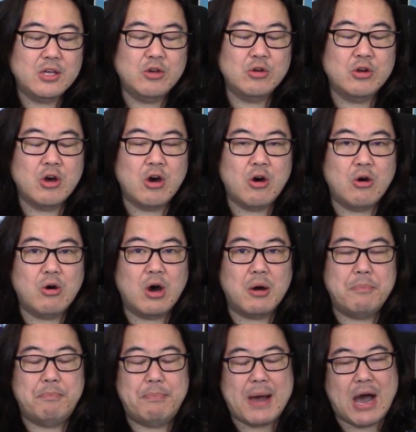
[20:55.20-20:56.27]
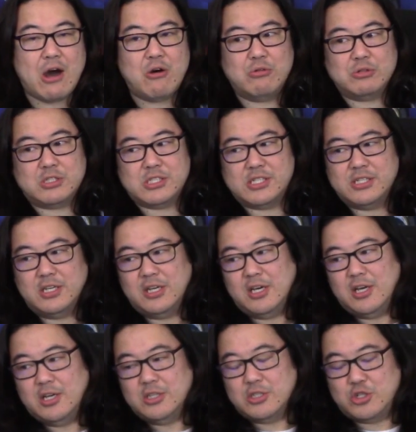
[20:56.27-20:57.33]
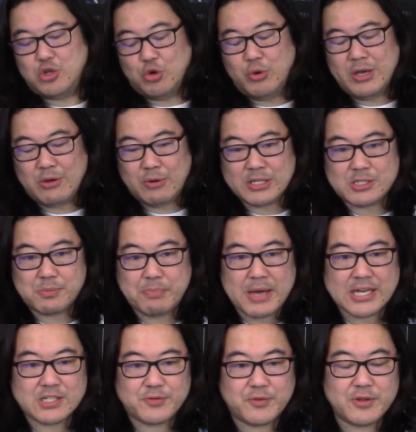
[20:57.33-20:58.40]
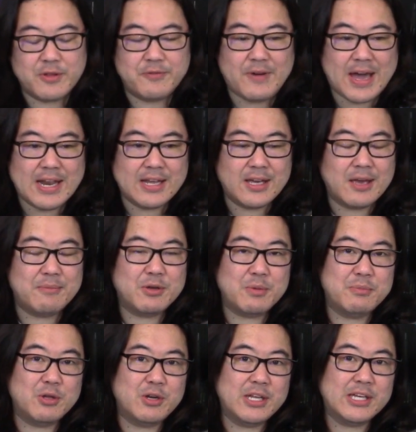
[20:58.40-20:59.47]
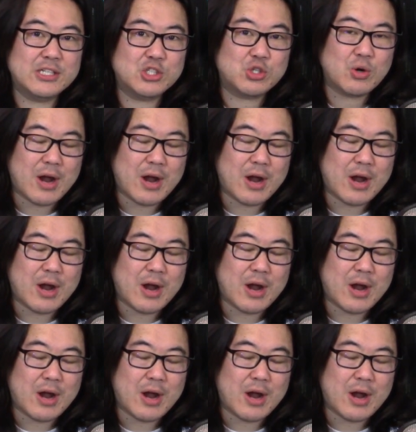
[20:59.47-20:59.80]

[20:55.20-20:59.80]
you know, about doing what's best for the fighting game community and